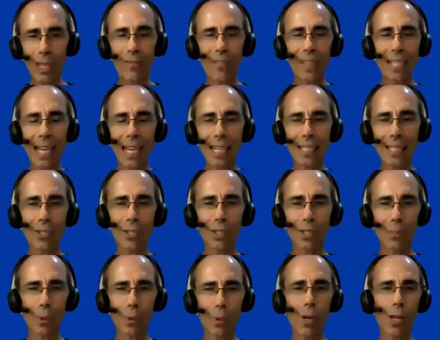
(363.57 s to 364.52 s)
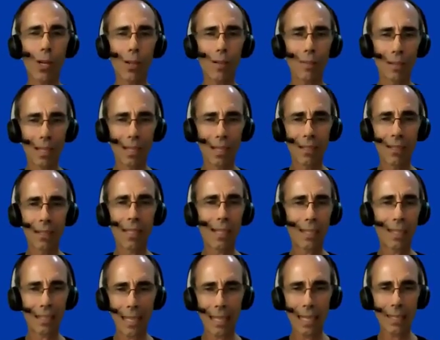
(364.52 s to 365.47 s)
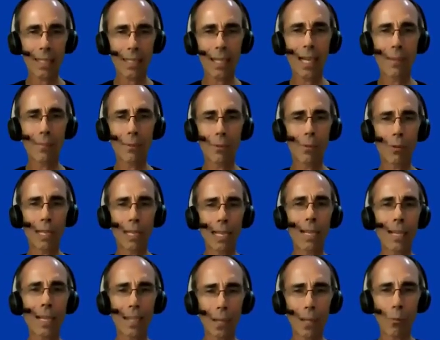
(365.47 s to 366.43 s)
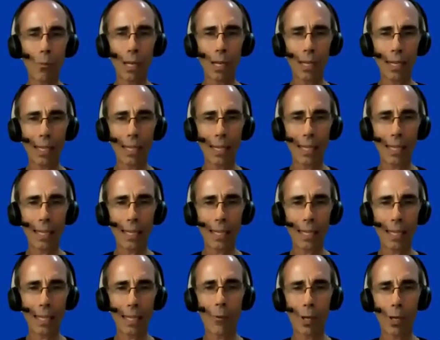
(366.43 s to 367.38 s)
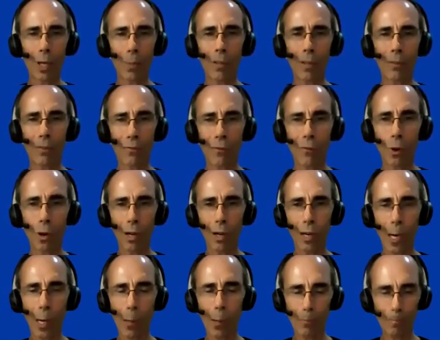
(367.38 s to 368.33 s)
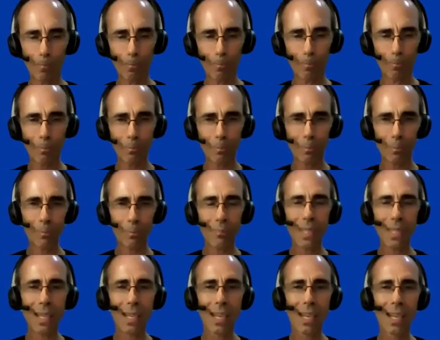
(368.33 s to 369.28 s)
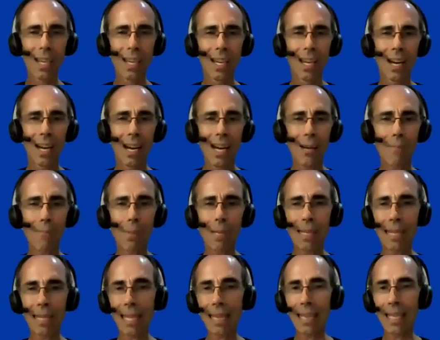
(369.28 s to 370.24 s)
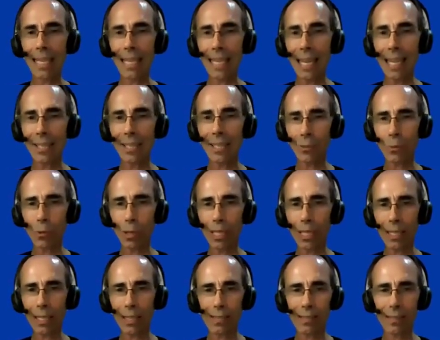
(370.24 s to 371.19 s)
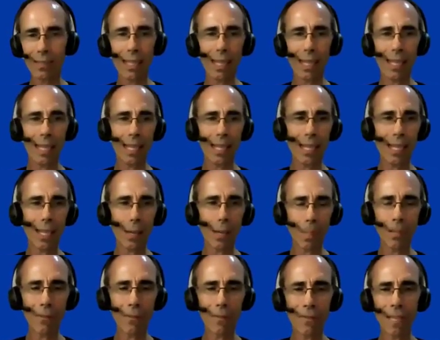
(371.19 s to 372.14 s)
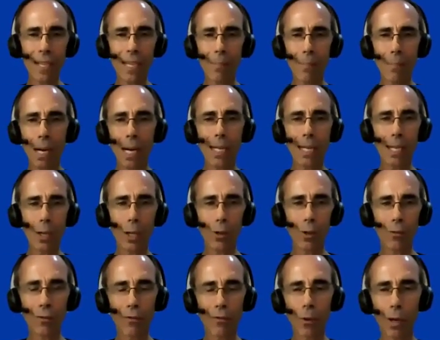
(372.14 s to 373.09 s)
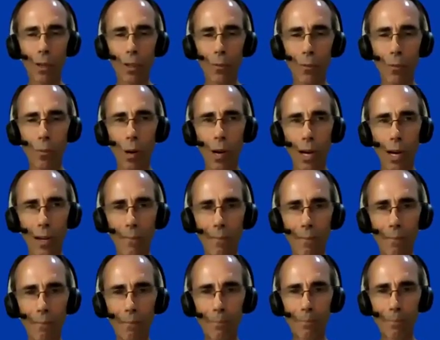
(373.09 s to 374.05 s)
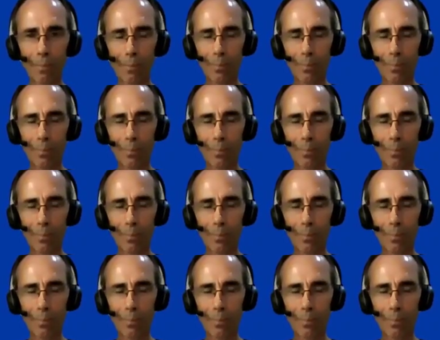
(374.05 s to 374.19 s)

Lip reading: If he catches the ball as time's running out, they win the game. They would have been 4-0. But then the next week, they beat VMI. They go to 4-1.